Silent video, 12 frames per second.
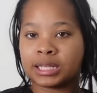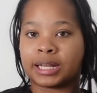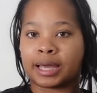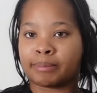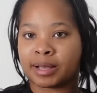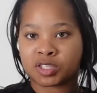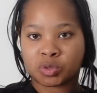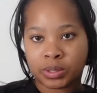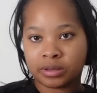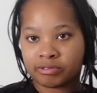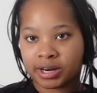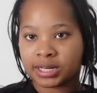Like my
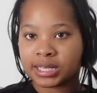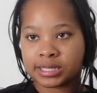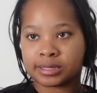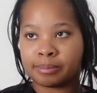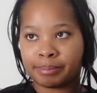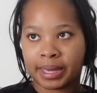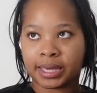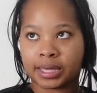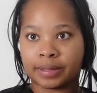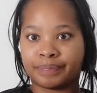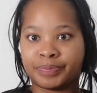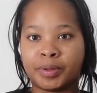suite rent isn't
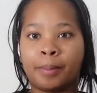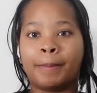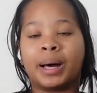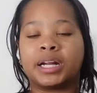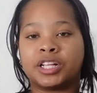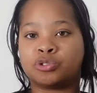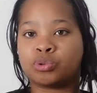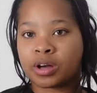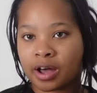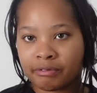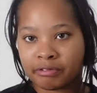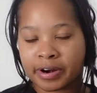making the money to
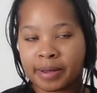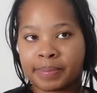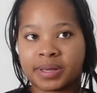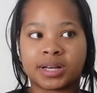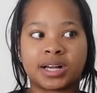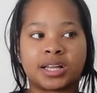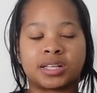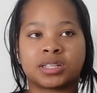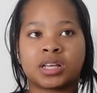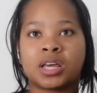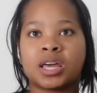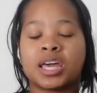cover it because
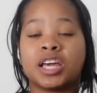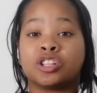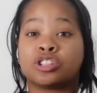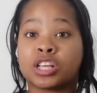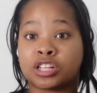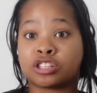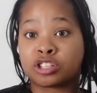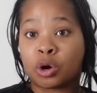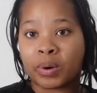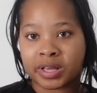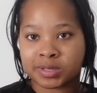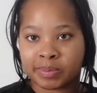it's so
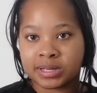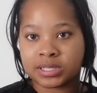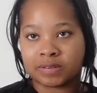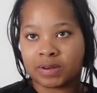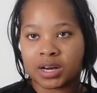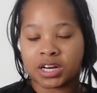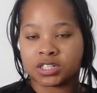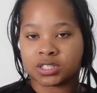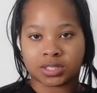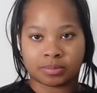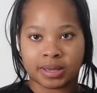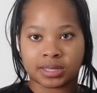expensive and it just
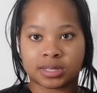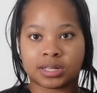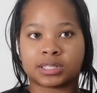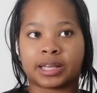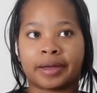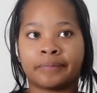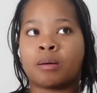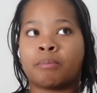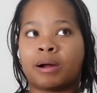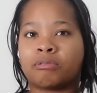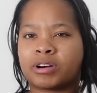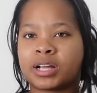doesn't make sense. Like
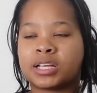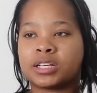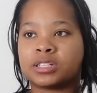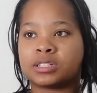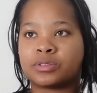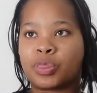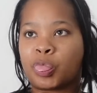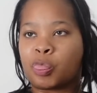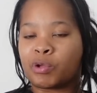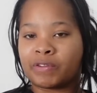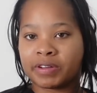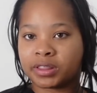my rent is
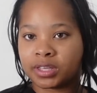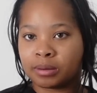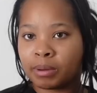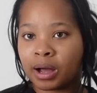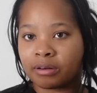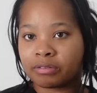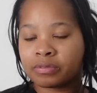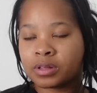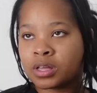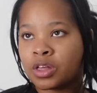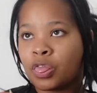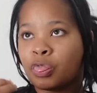$350 a month.
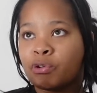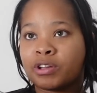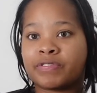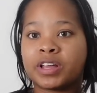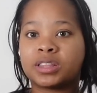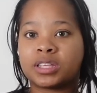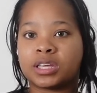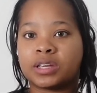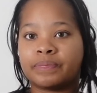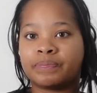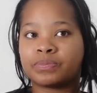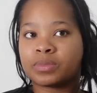$350
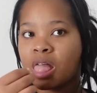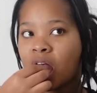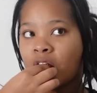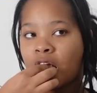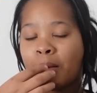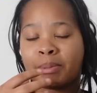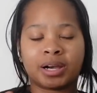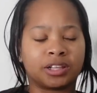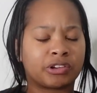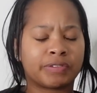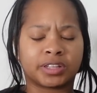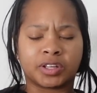
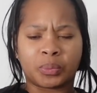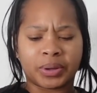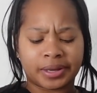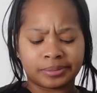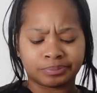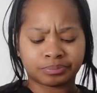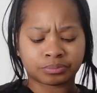a week.